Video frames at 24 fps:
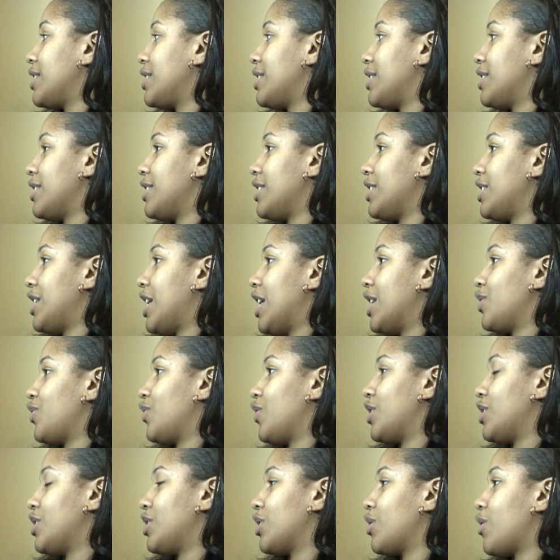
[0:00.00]
This is a chance
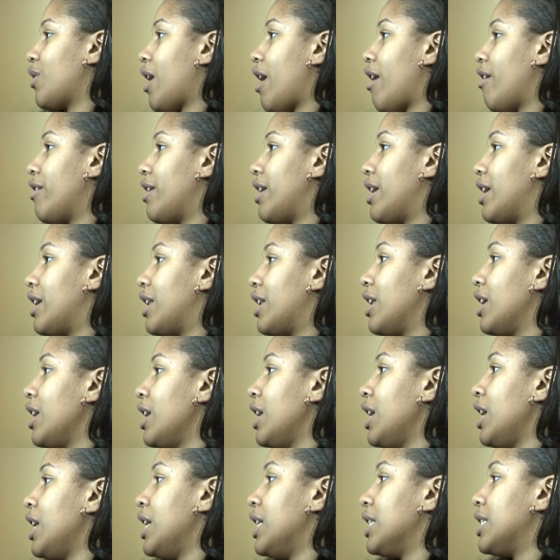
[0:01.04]
for us to go out and
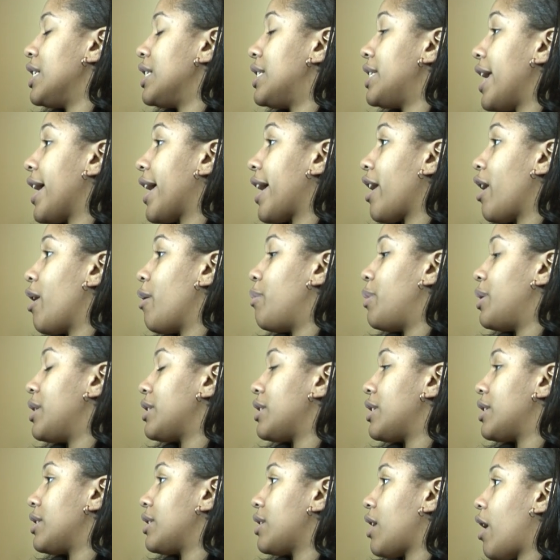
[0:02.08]
to take care of
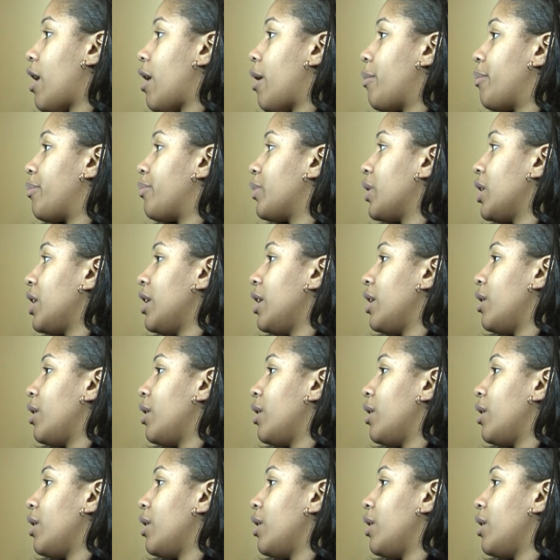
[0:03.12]
business. Um,